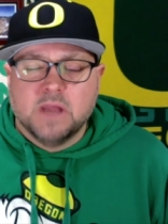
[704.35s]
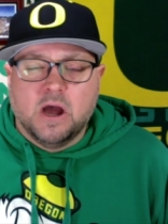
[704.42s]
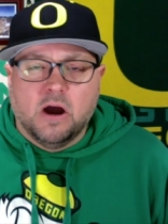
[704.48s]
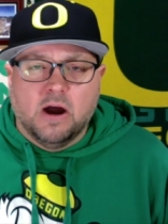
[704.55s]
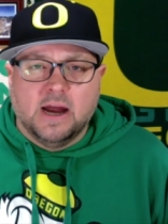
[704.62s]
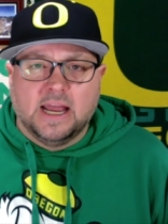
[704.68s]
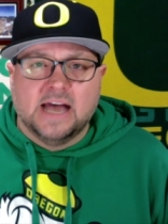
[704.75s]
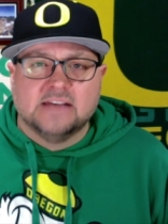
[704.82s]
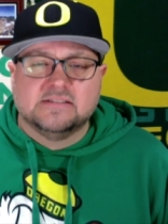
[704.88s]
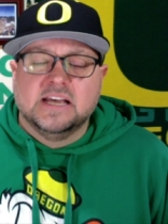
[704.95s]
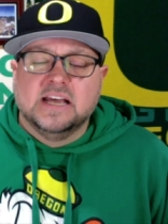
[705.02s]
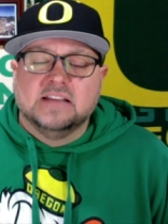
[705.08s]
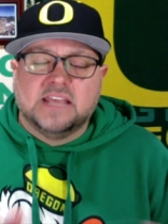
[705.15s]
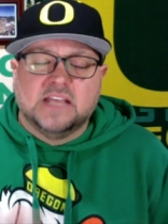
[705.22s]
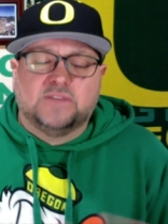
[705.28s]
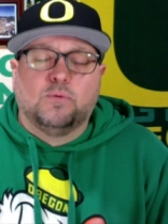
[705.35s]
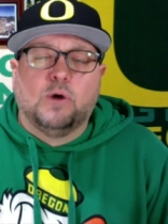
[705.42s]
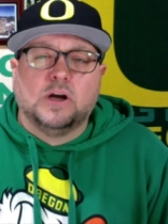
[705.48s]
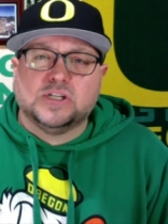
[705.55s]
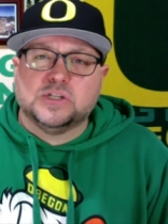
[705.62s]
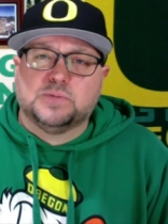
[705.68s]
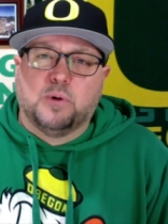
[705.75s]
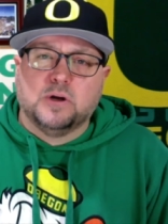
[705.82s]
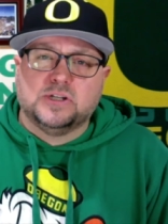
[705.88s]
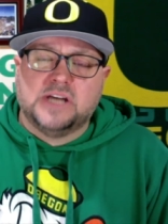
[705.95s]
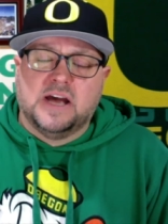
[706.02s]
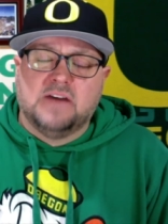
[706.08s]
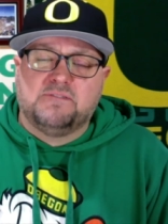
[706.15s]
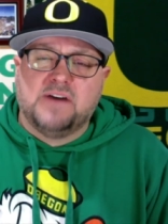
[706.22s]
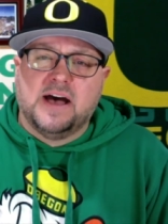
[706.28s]
All right, guys, thanks for watching Sport
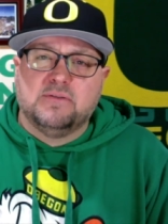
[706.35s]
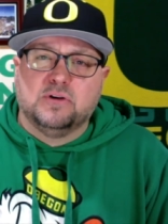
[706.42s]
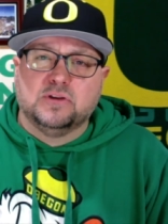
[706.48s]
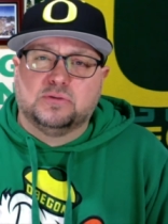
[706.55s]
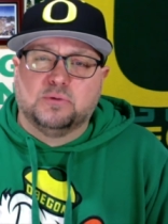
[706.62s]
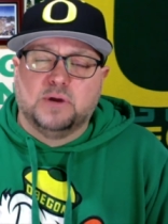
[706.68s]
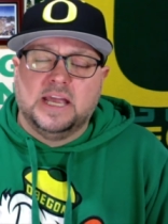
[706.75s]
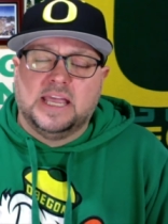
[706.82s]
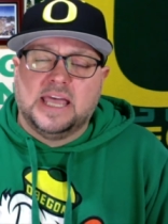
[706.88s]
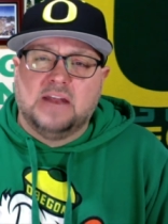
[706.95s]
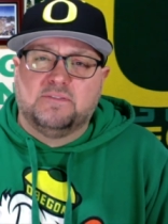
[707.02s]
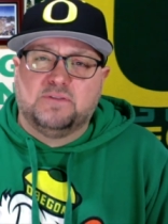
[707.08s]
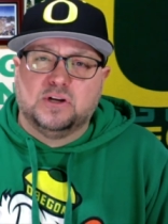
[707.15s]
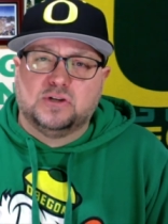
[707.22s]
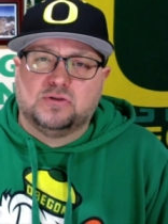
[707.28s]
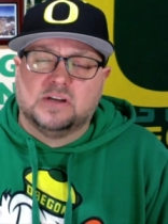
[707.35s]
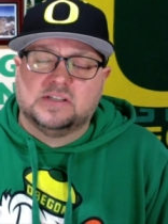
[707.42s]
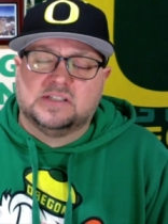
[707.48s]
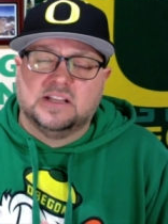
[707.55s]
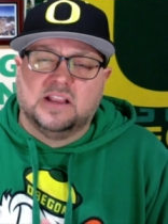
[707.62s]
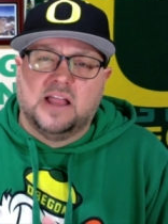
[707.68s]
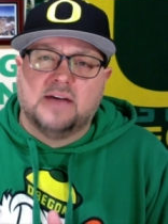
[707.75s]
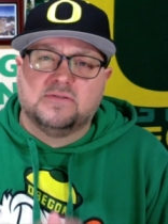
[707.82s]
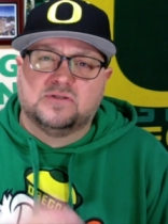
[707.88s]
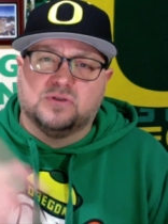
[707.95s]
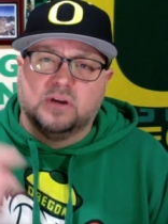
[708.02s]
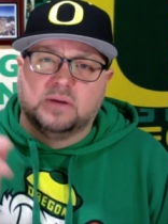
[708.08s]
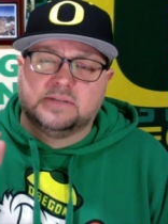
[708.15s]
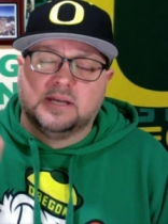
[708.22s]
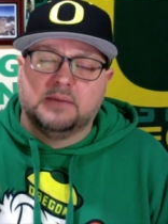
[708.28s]
Chat 503. Again, if you're interested in the live
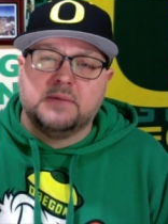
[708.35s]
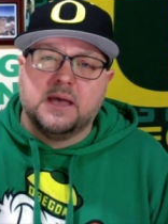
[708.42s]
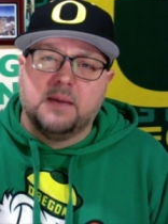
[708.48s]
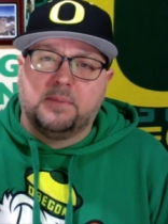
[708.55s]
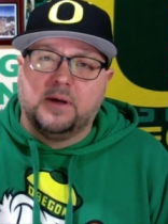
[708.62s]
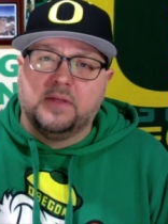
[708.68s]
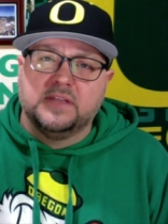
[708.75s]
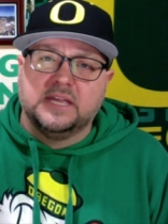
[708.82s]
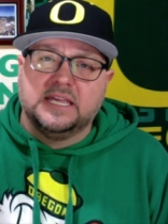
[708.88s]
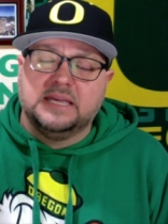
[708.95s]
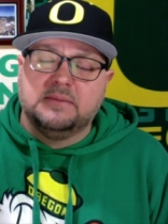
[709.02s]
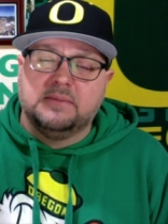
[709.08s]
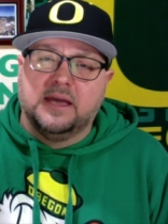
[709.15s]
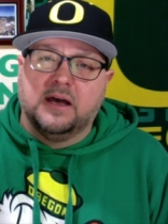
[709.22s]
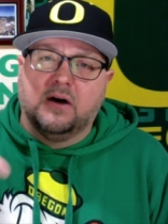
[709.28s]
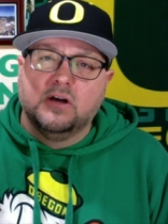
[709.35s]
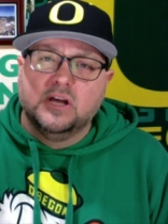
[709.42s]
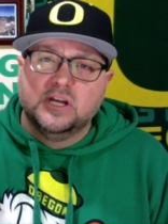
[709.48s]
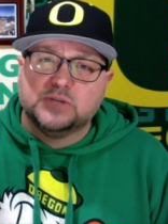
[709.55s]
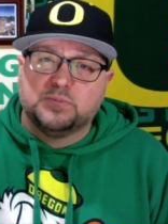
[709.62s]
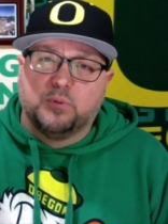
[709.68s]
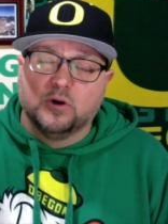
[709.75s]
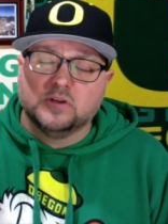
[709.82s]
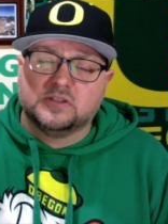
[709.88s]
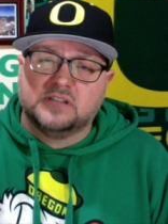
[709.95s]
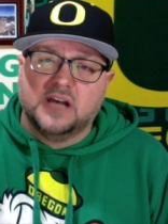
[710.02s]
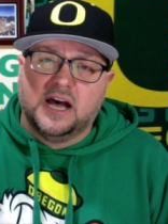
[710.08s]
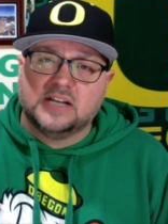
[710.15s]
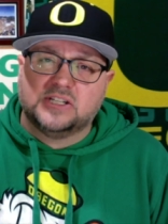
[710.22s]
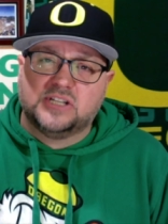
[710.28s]
streams, hit me up on the email
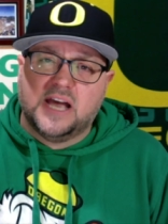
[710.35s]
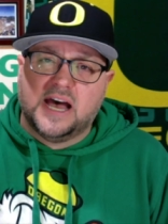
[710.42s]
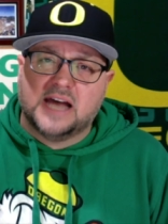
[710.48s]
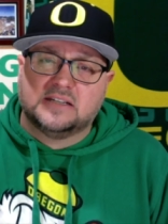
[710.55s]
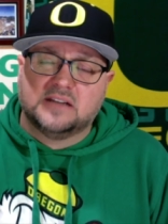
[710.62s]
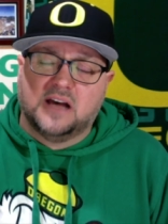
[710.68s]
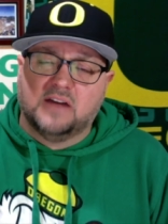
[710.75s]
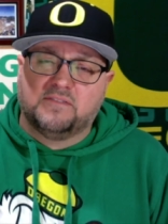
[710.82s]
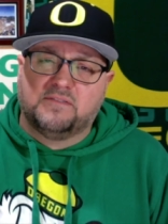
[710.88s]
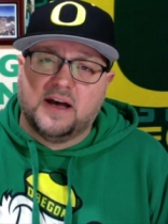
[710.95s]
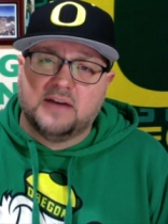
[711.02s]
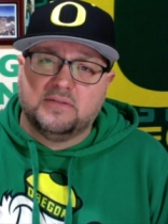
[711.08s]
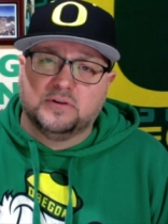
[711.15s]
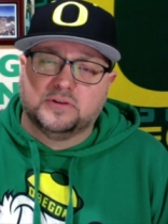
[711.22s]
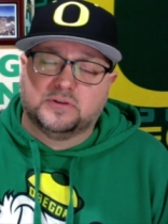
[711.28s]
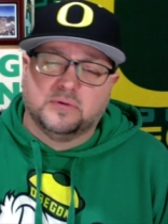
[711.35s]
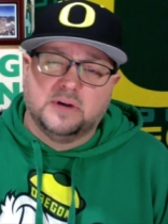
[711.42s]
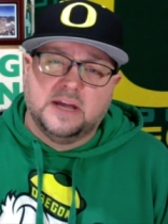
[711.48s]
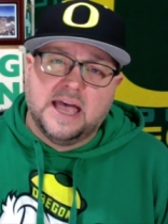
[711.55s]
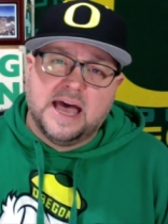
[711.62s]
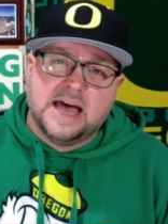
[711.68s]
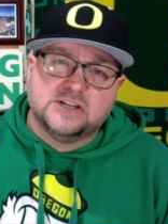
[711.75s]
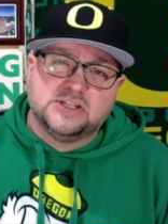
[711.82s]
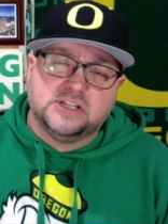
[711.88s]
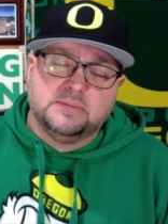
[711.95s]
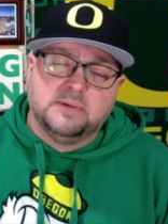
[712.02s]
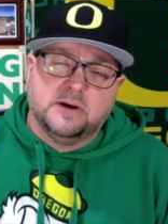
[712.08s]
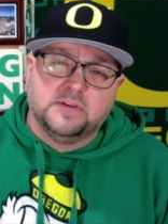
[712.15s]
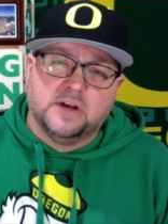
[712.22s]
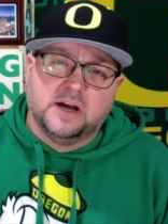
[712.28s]
sports.chat.503 at
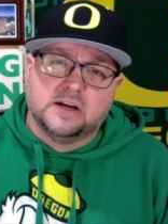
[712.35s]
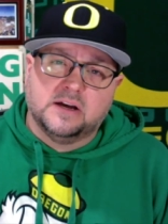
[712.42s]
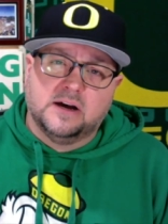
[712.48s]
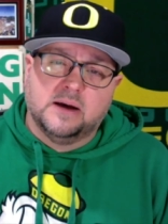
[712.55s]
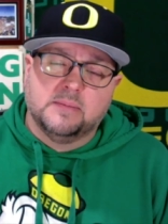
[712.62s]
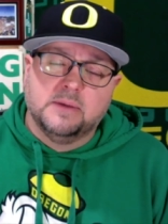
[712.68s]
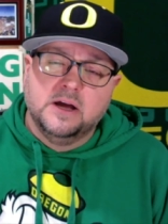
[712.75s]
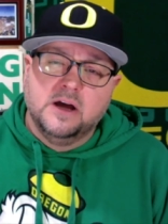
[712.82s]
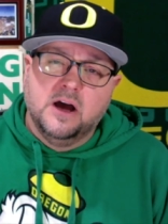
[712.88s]
gmail.com.